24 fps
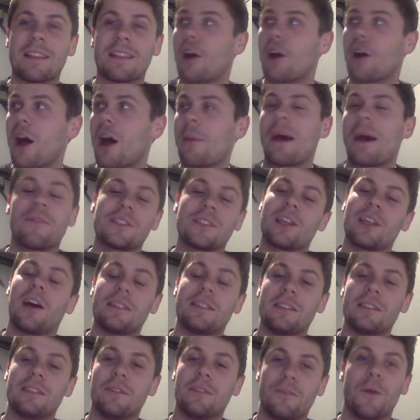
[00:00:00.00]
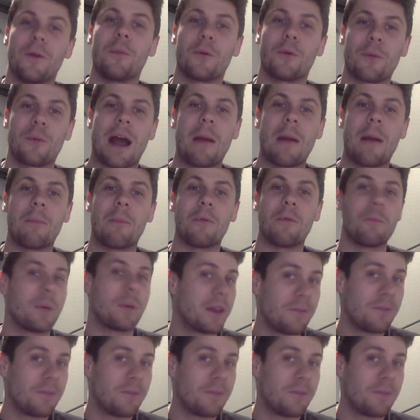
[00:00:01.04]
that I'm advertising the Football Ramble,